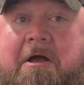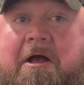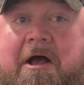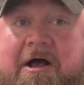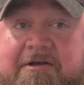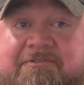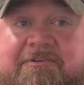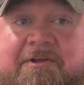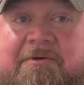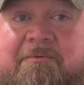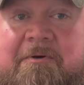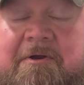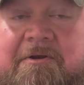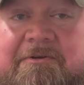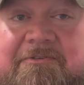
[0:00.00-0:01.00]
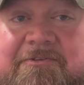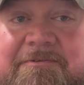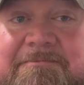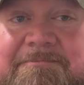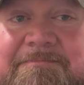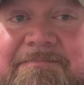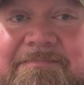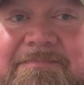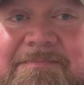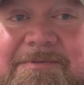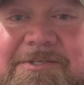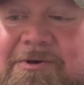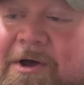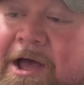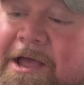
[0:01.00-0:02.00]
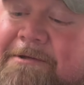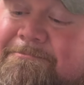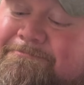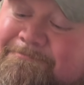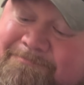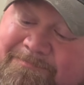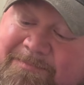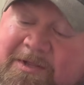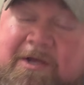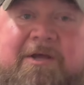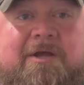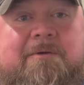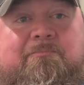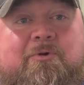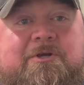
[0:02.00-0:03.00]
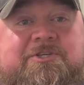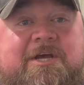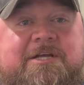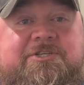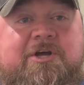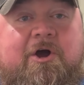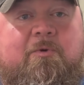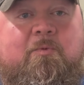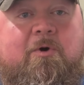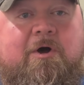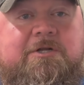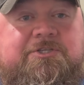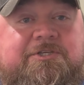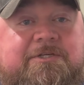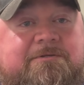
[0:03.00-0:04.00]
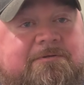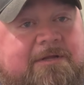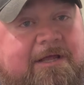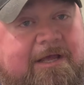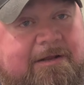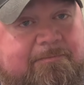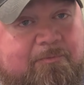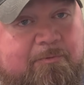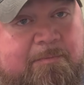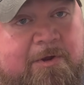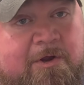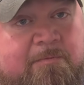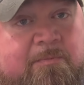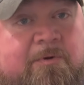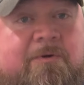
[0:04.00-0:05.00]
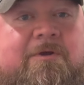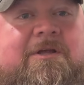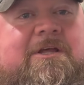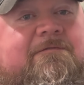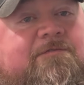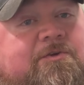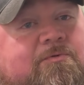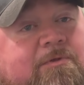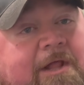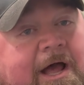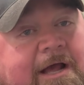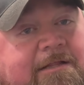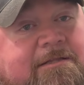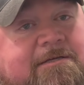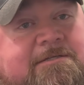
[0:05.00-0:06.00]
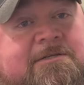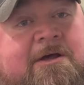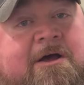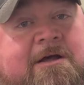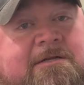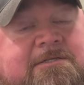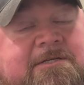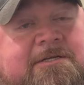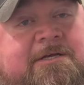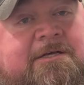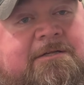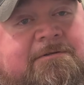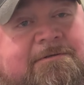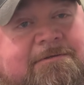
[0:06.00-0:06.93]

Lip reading: I see it works. So, hey, appreciate y'all watching. And remember, if you like this content,